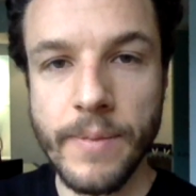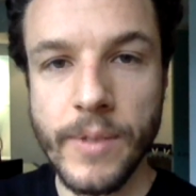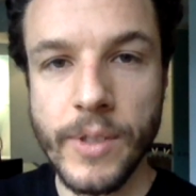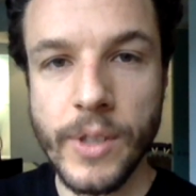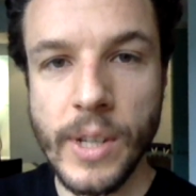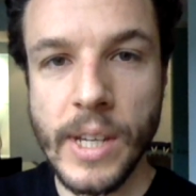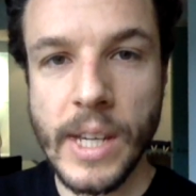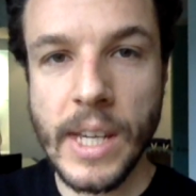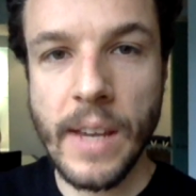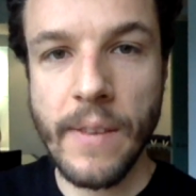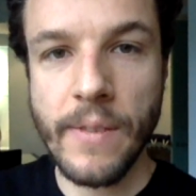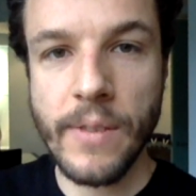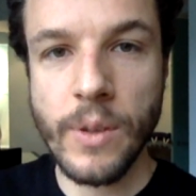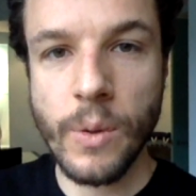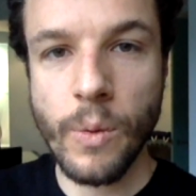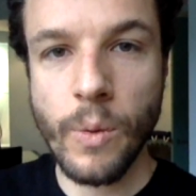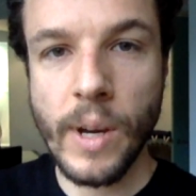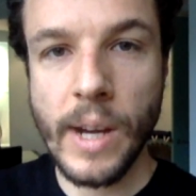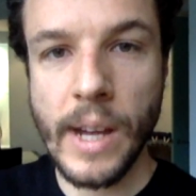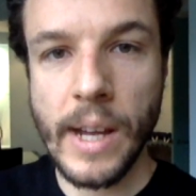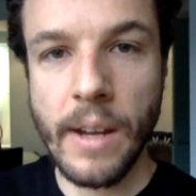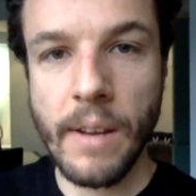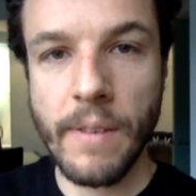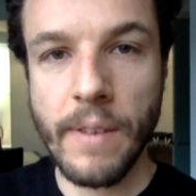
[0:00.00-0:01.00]
So he gives a
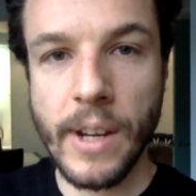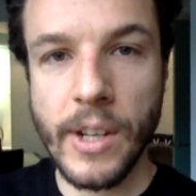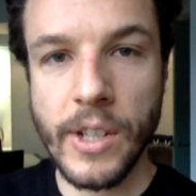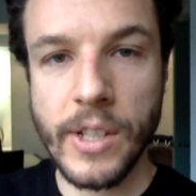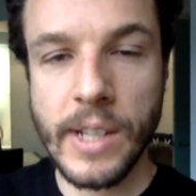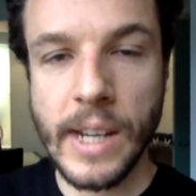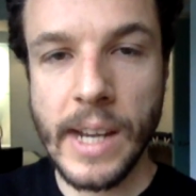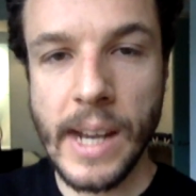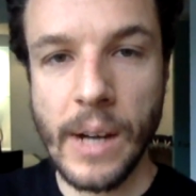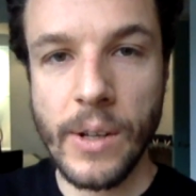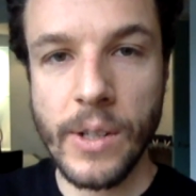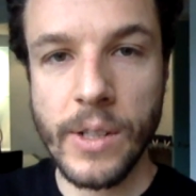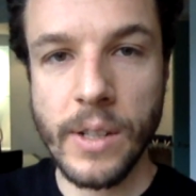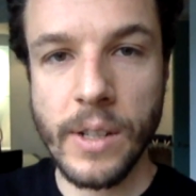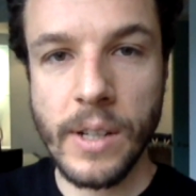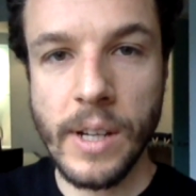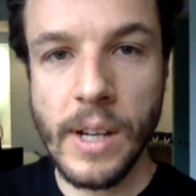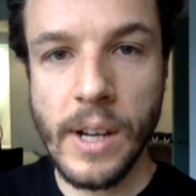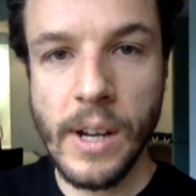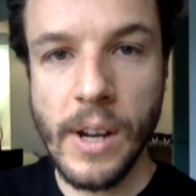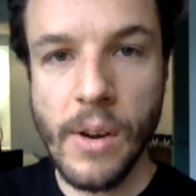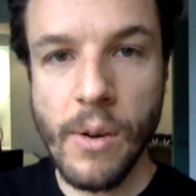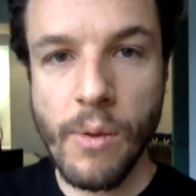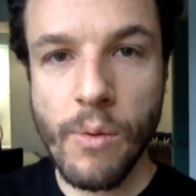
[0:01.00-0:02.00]
way of actually how to
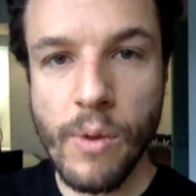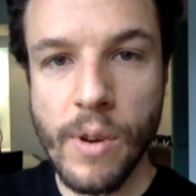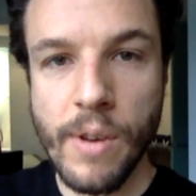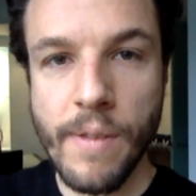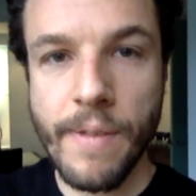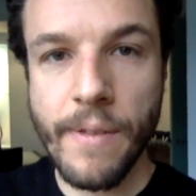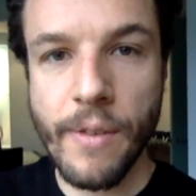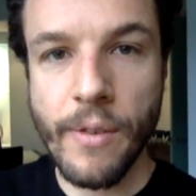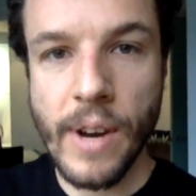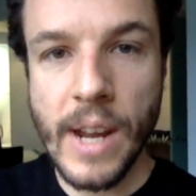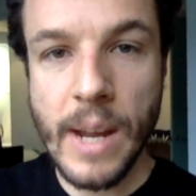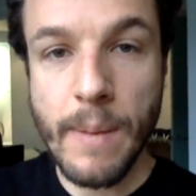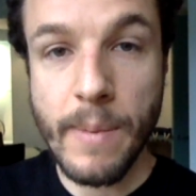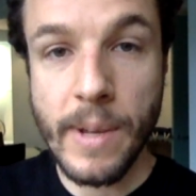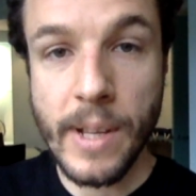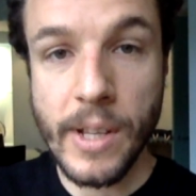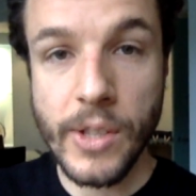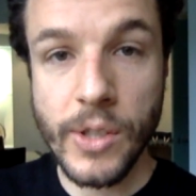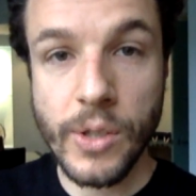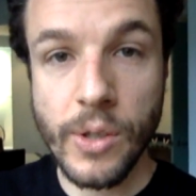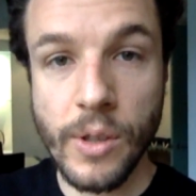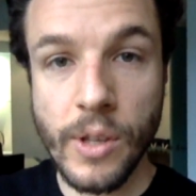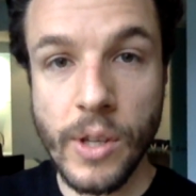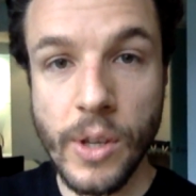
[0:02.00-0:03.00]
reframe it
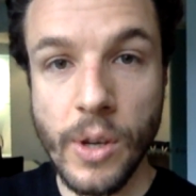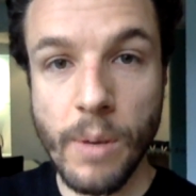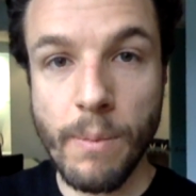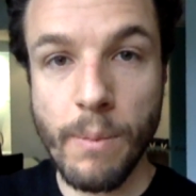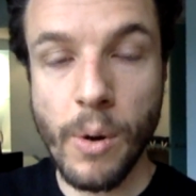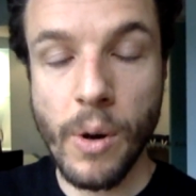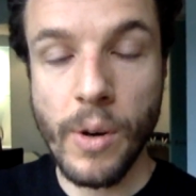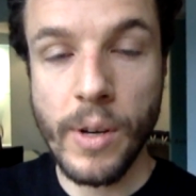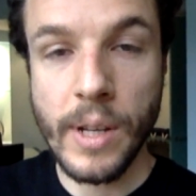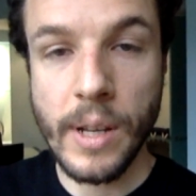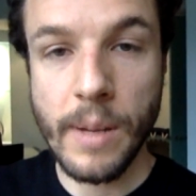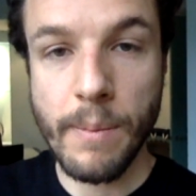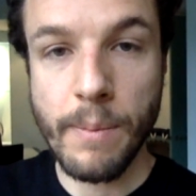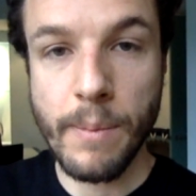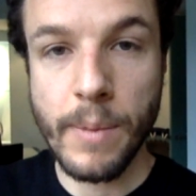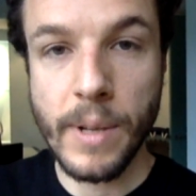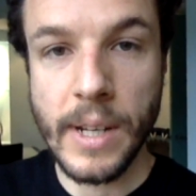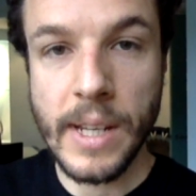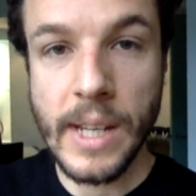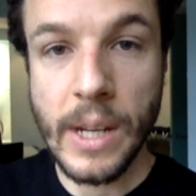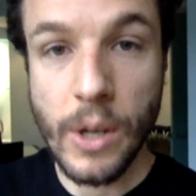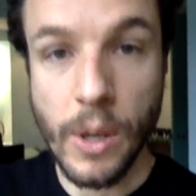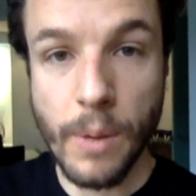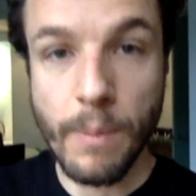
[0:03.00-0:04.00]
so that your body
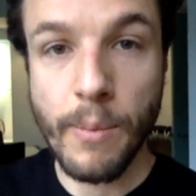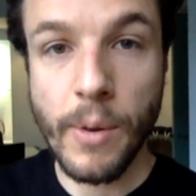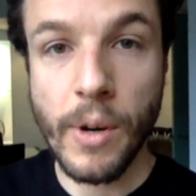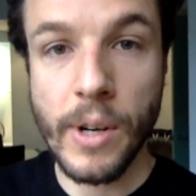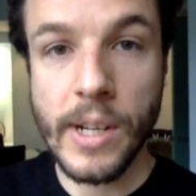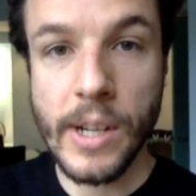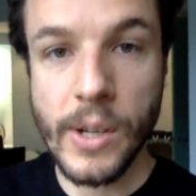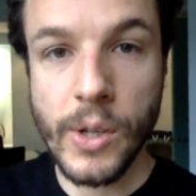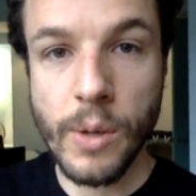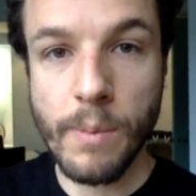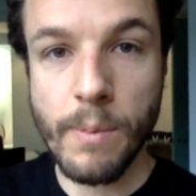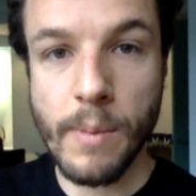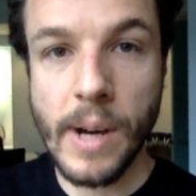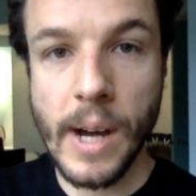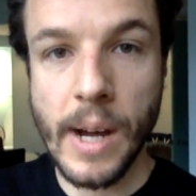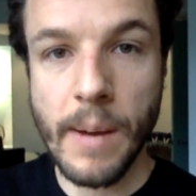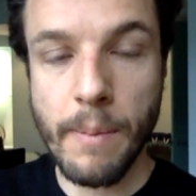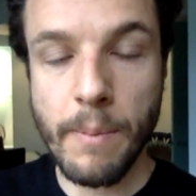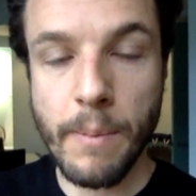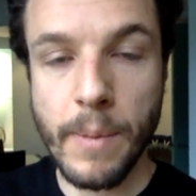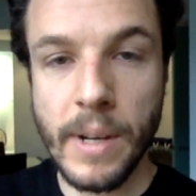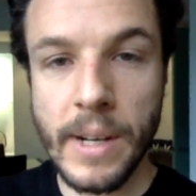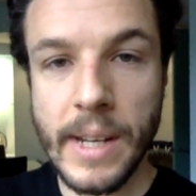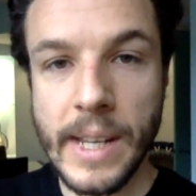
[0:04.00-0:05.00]
and your
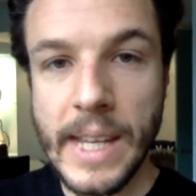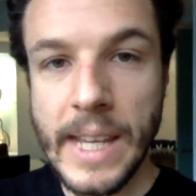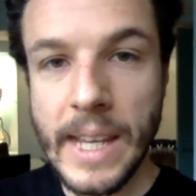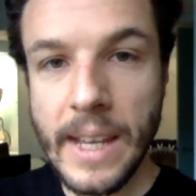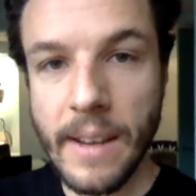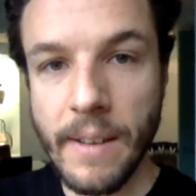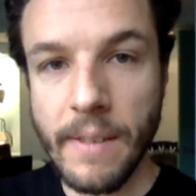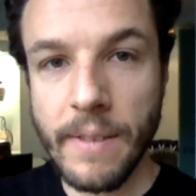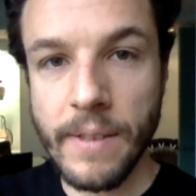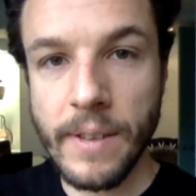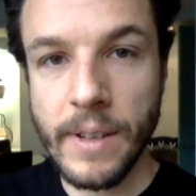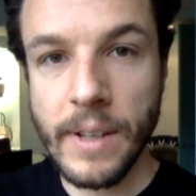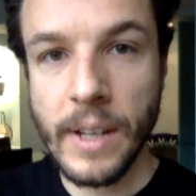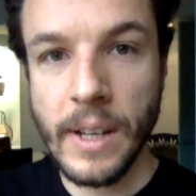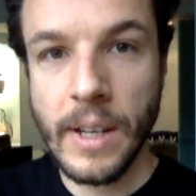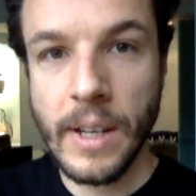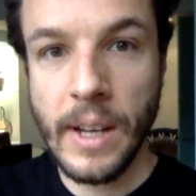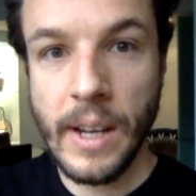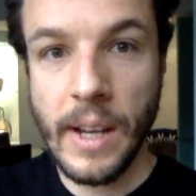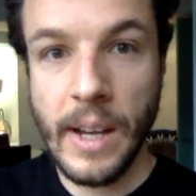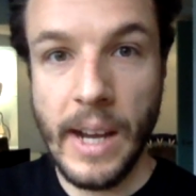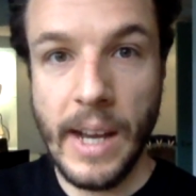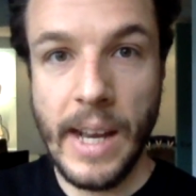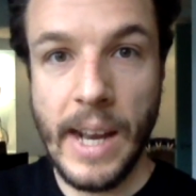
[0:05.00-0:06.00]
mind believe,
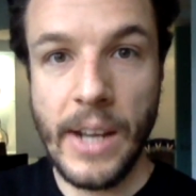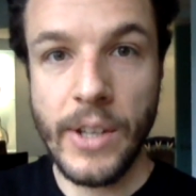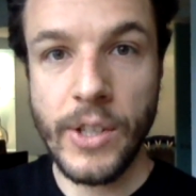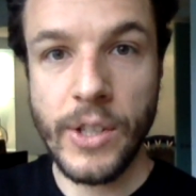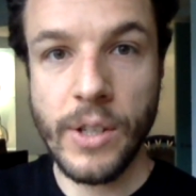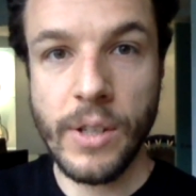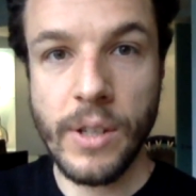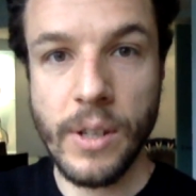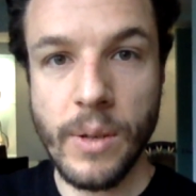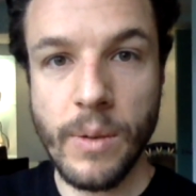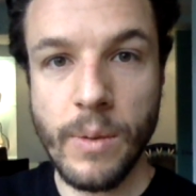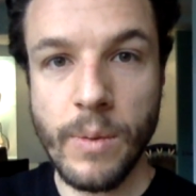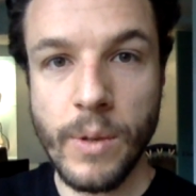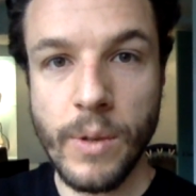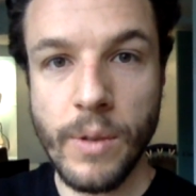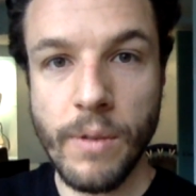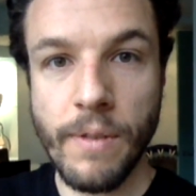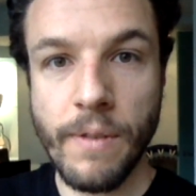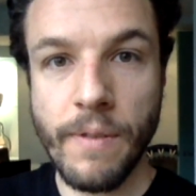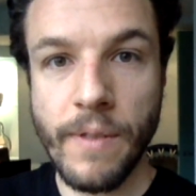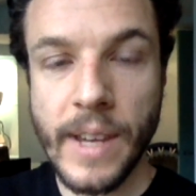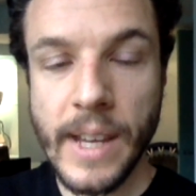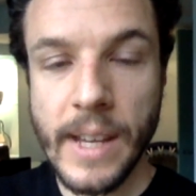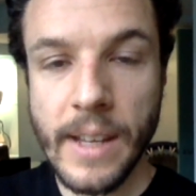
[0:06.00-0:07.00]
and actually you
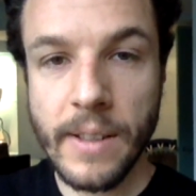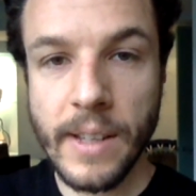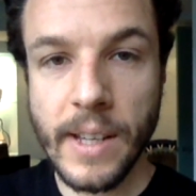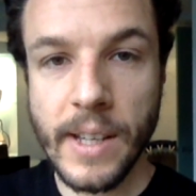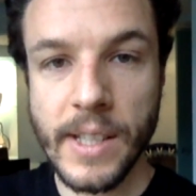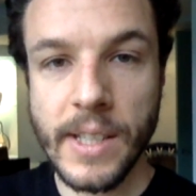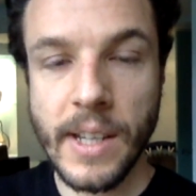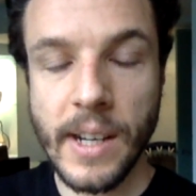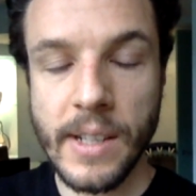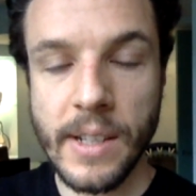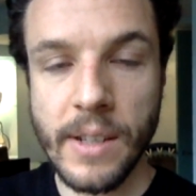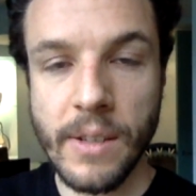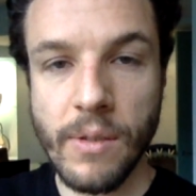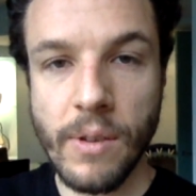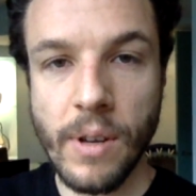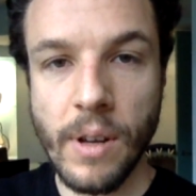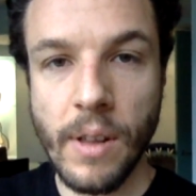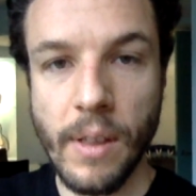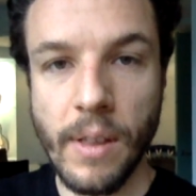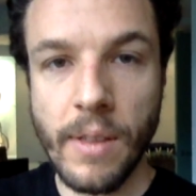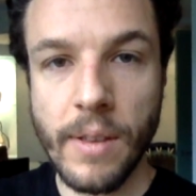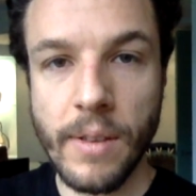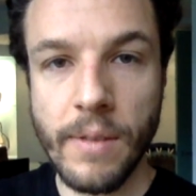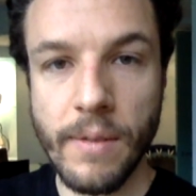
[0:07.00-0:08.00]
feel excited
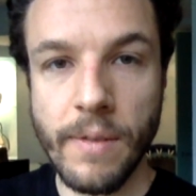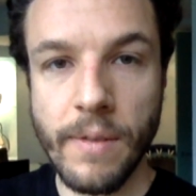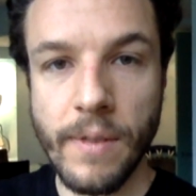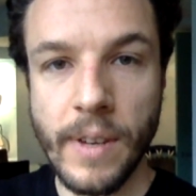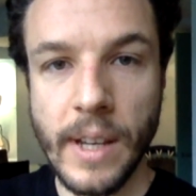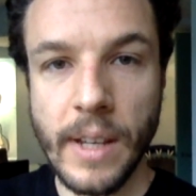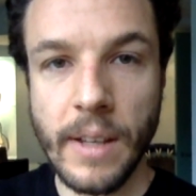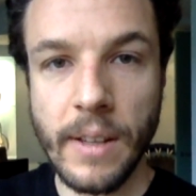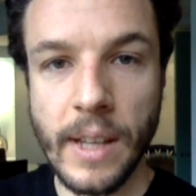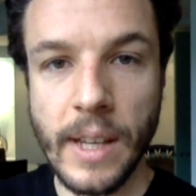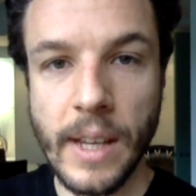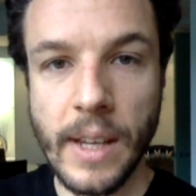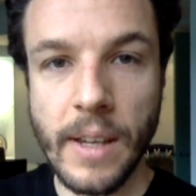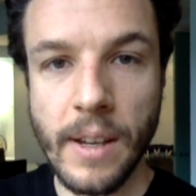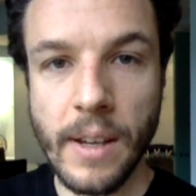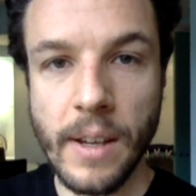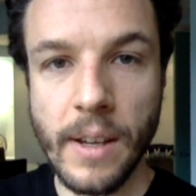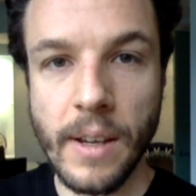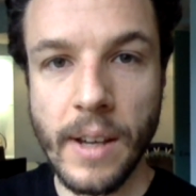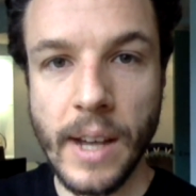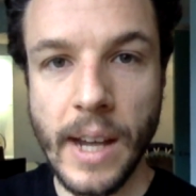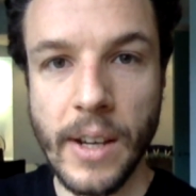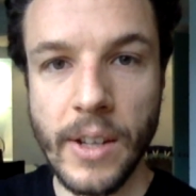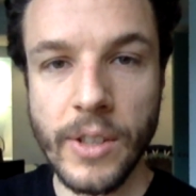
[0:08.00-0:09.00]
rather than feeling
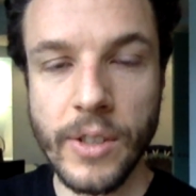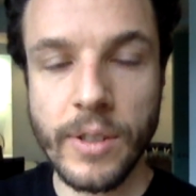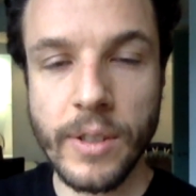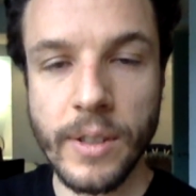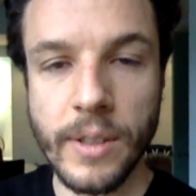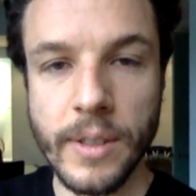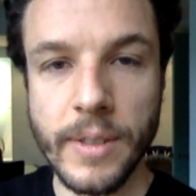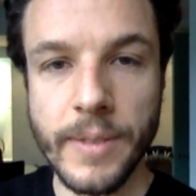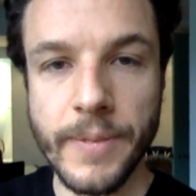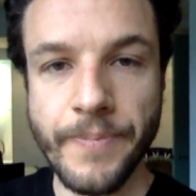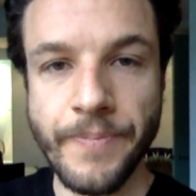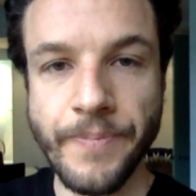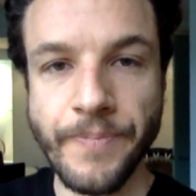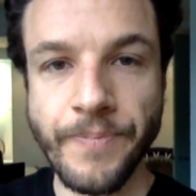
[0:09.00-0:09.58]
anxious.